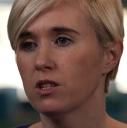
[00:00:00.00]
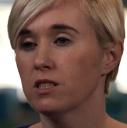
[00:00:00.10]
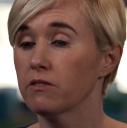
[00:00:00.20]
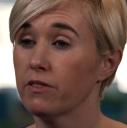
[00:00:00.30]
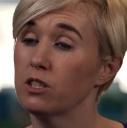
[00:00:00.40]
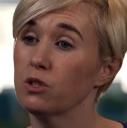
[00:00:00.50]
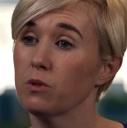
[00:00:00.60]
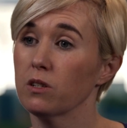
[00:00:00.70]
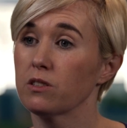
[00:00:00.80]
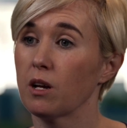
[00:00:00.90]
to
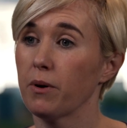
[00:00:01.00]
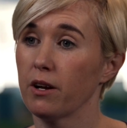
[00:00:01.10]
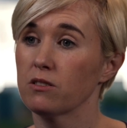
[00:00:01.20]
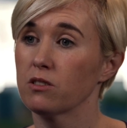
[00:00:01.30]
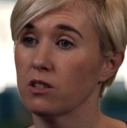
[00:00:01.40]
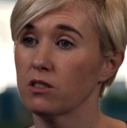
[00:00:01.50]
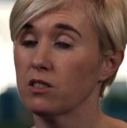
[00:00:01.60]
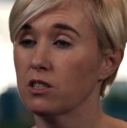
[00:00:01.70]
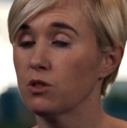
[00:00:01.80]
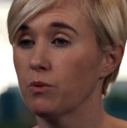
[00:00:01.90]
individuals about certain
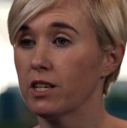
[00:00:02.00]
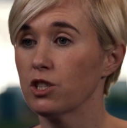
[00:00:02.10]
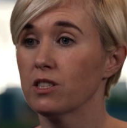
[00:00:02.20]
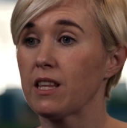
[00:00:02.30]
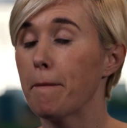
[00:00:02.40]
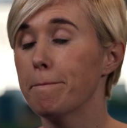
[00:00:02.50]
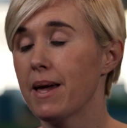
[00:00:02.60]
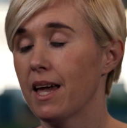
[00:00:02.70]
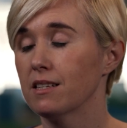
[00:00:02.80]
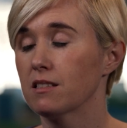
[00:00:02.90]
situations that
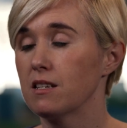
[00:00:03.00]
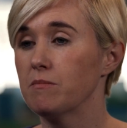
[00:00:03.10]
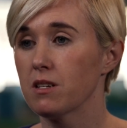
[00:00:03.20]
may seem